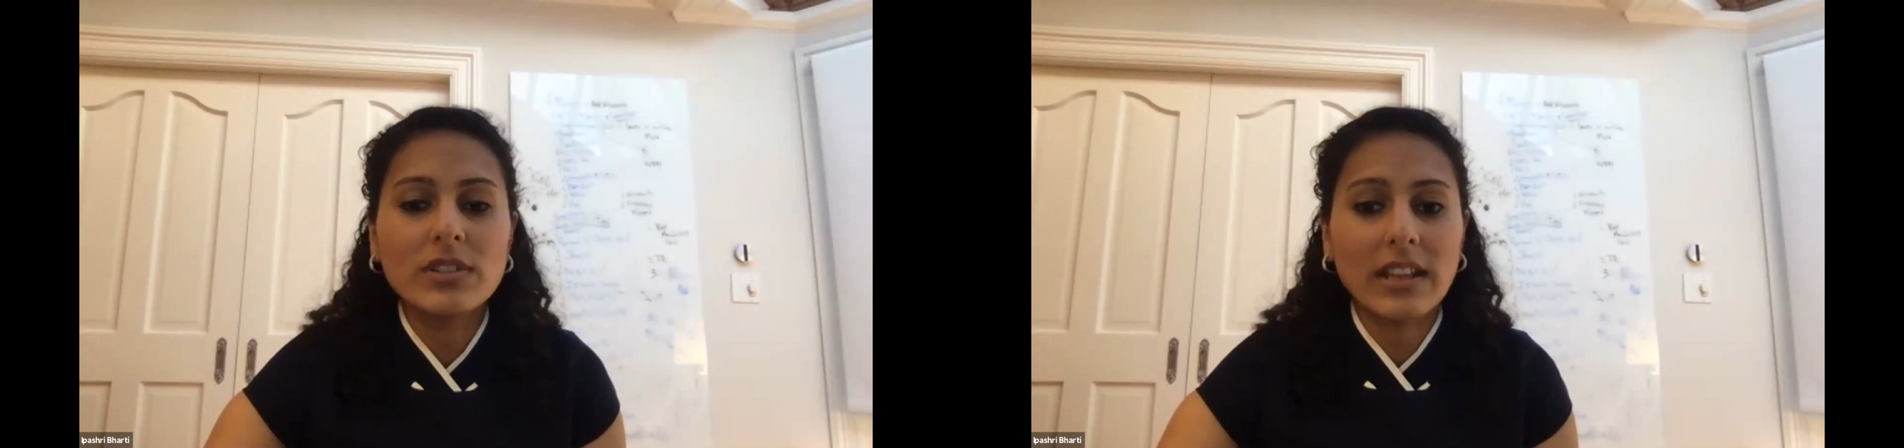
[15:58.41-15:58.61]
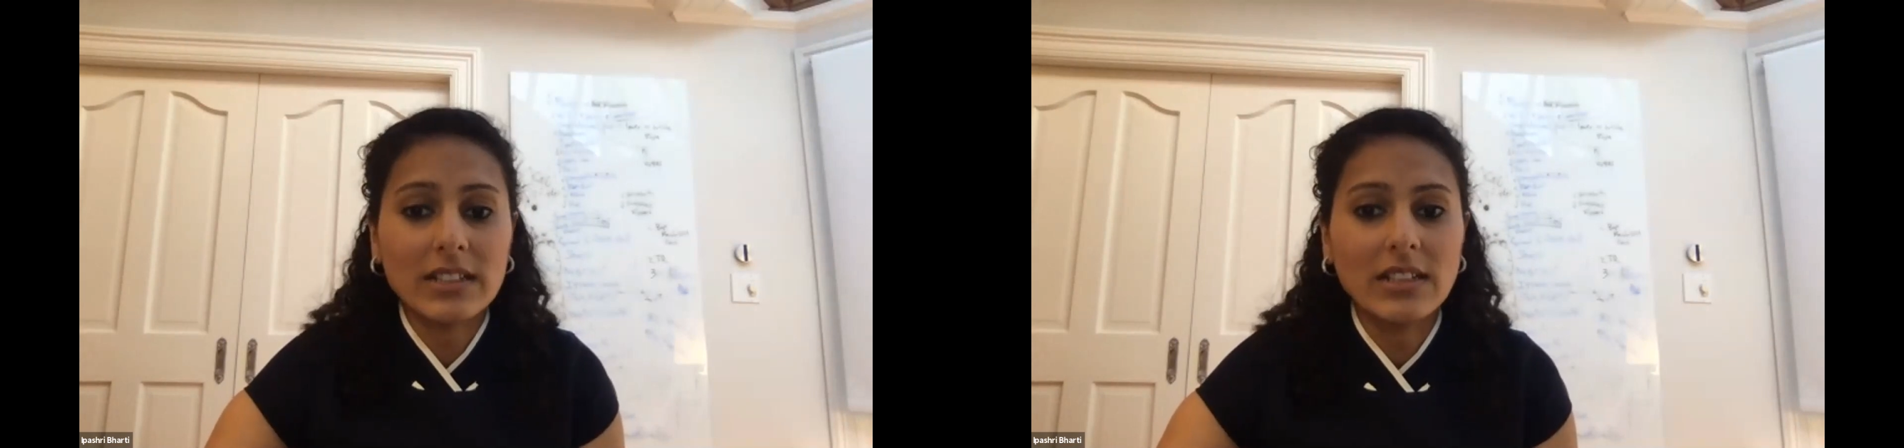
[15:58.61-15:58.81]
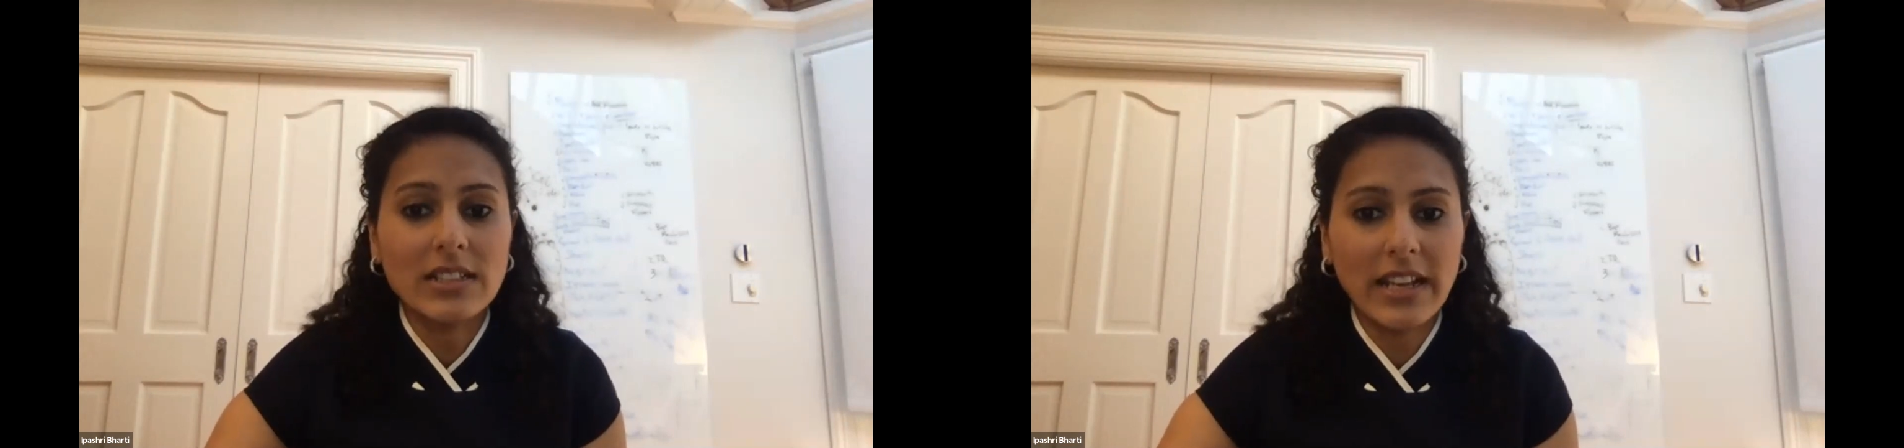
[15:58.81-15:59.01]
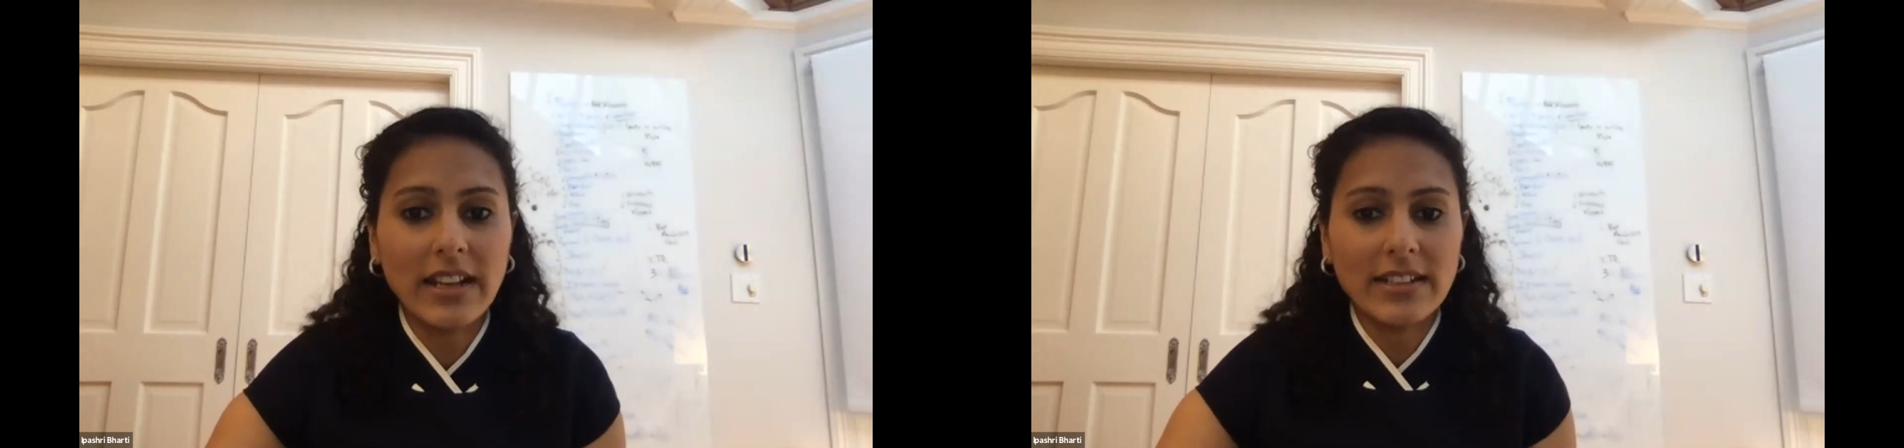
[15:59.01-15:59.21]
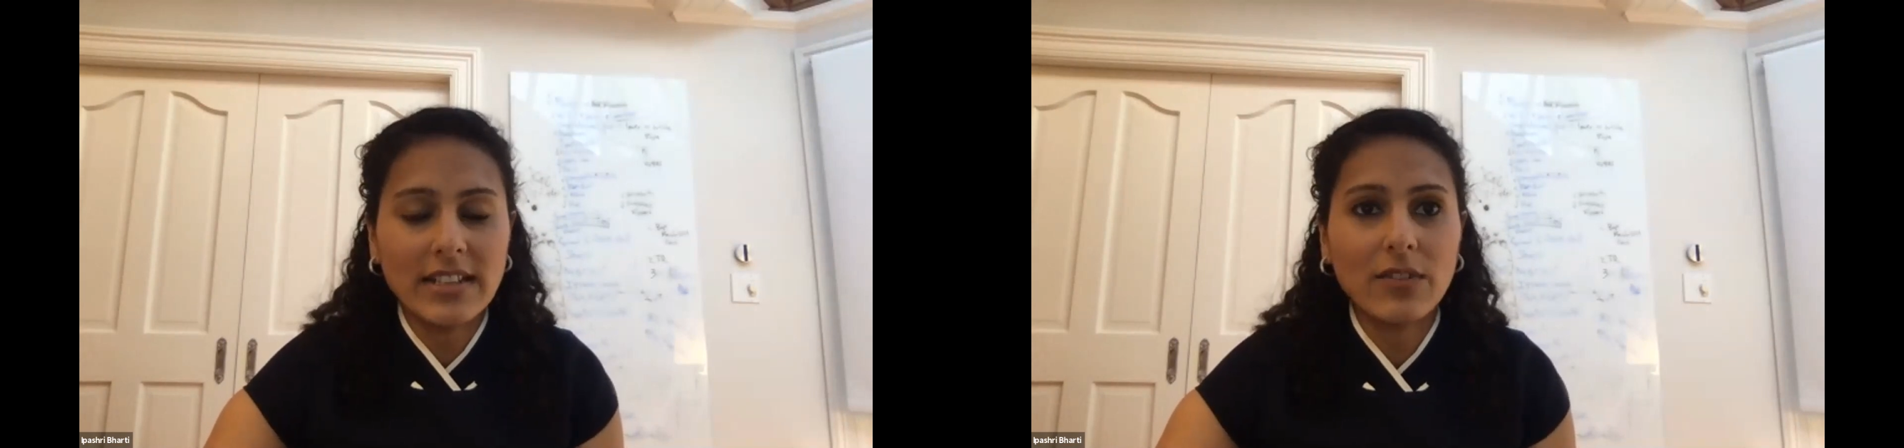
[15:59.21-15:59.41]
that contain
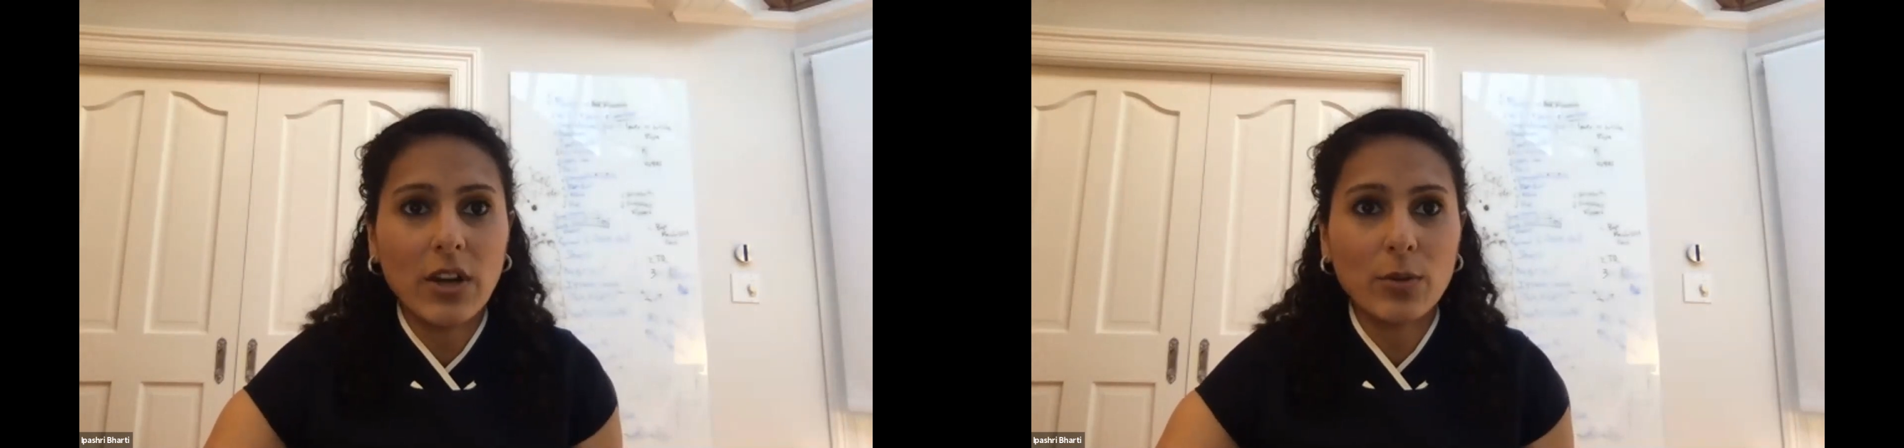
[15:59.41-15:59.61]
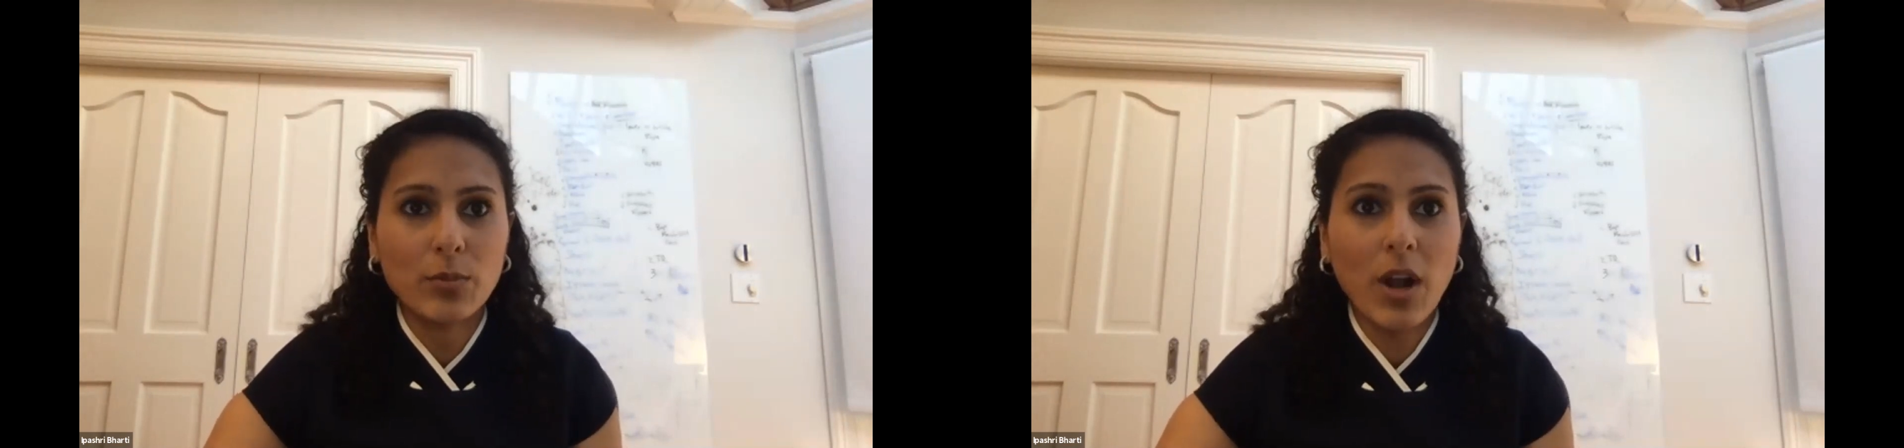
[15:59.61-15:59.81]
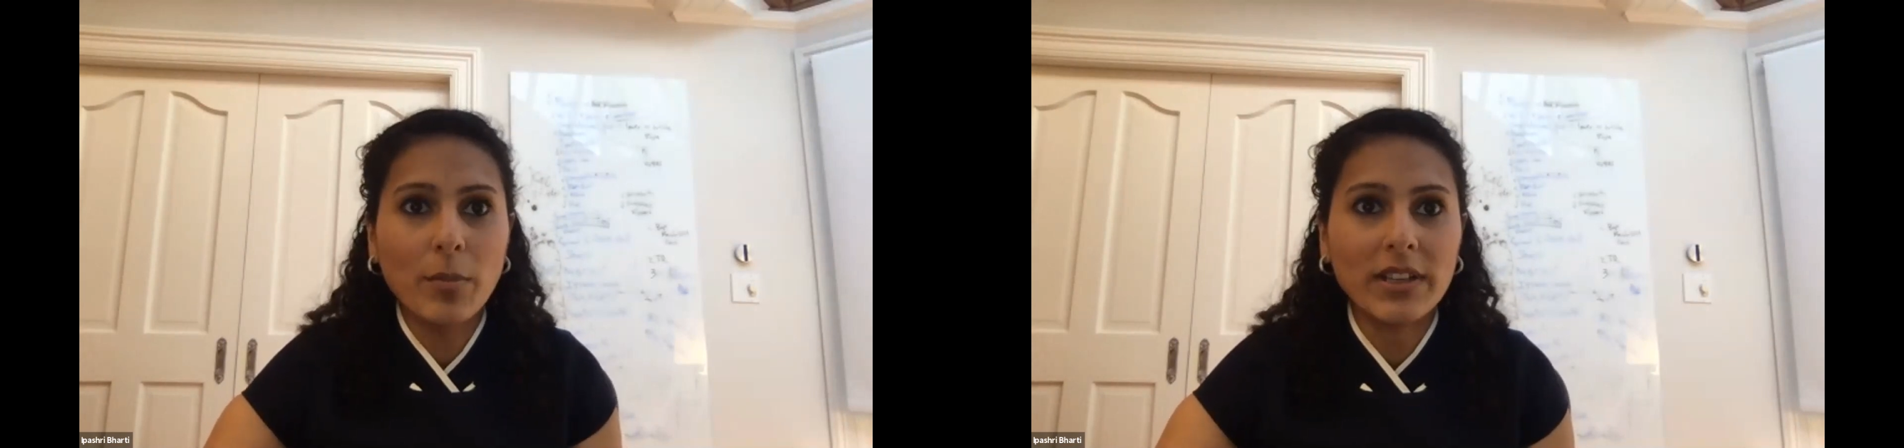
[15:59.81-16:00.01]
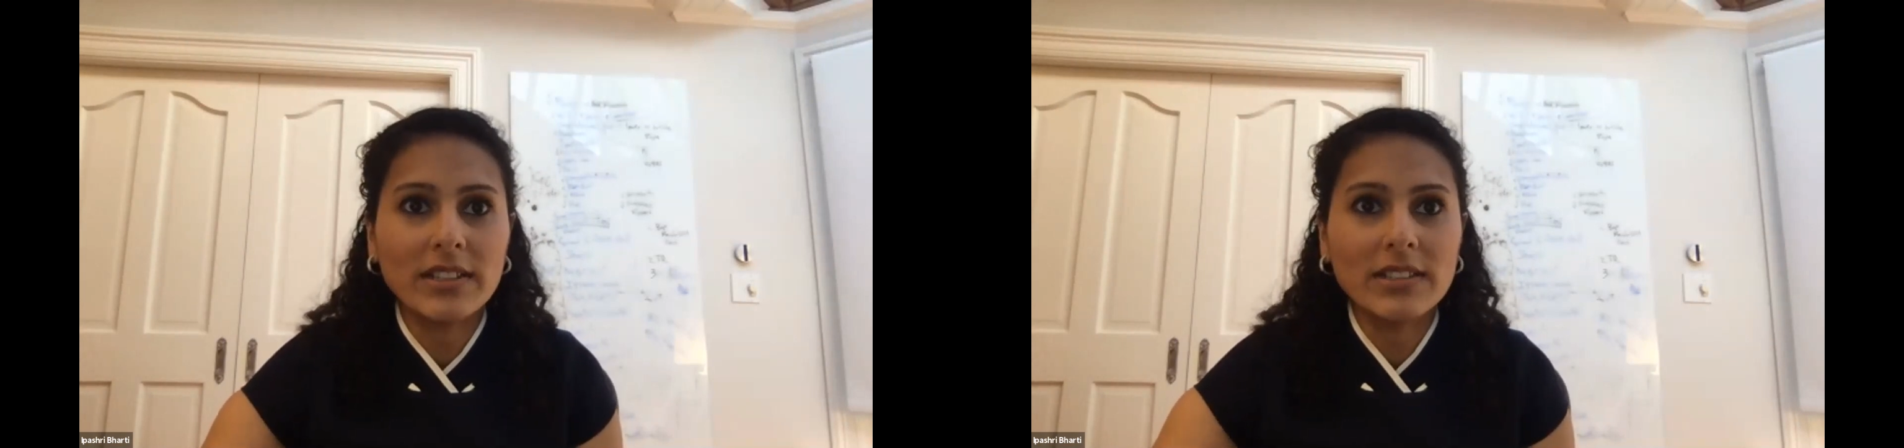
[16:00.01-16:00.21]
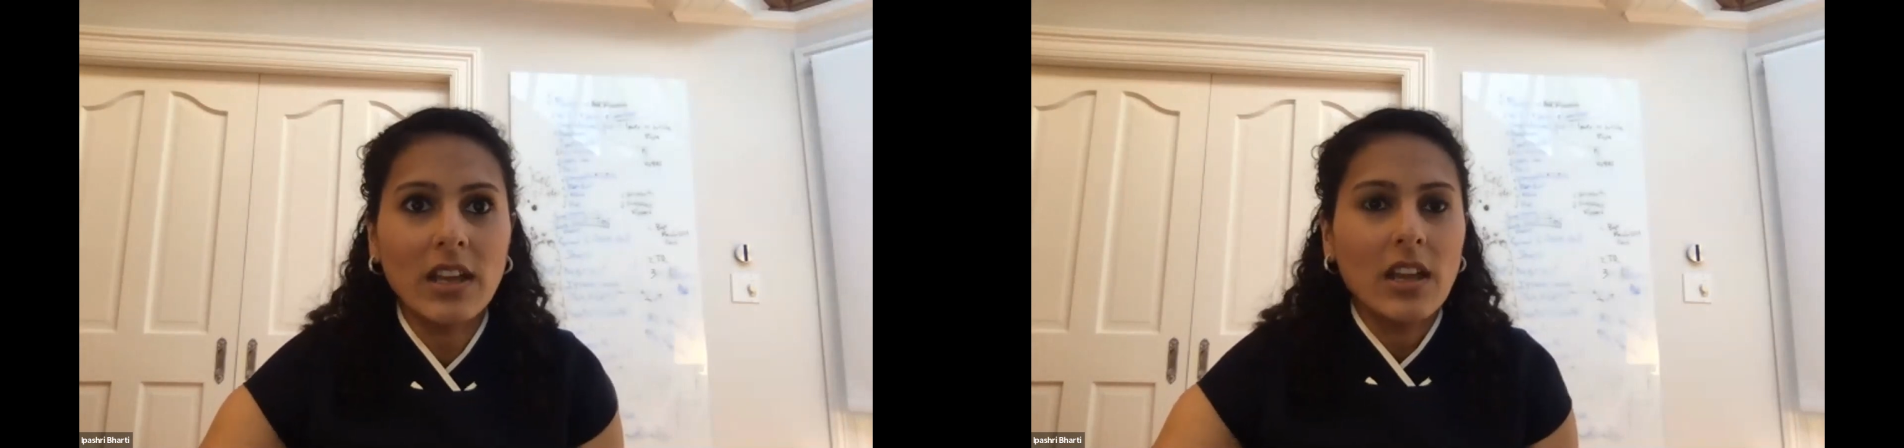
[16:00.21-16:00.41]
antiviral properties.